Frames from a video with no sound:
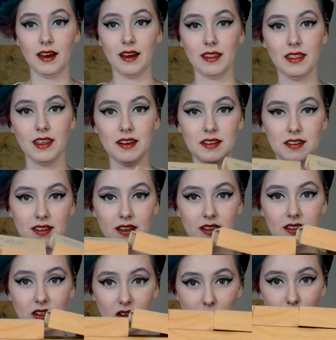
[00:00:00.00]
And this
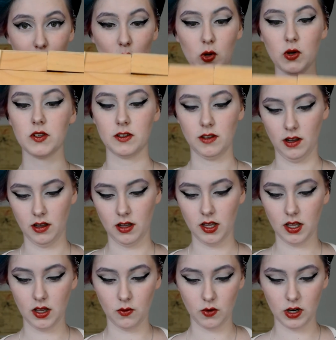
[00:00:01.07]
is a box
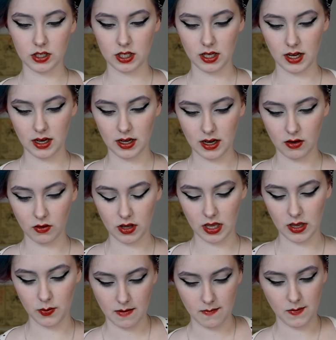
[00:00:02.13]
in which I now
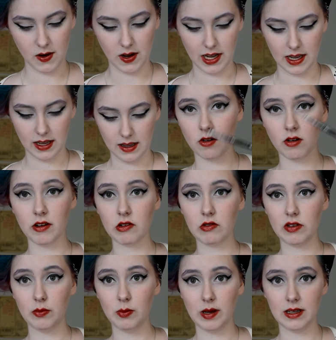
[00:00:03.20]
keep my
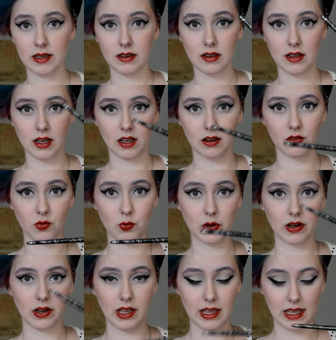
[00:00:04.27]
calligraphy pen and
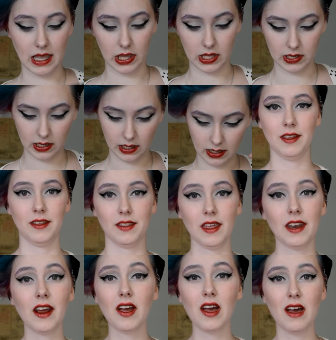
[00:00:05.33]
my ink.
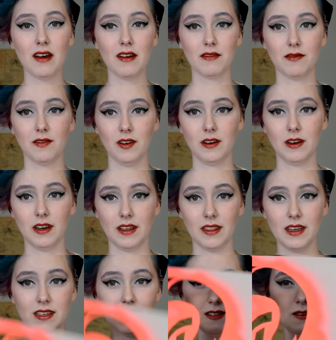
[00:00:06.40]
Then I have
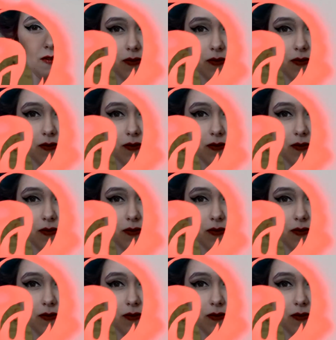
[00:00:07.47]
this.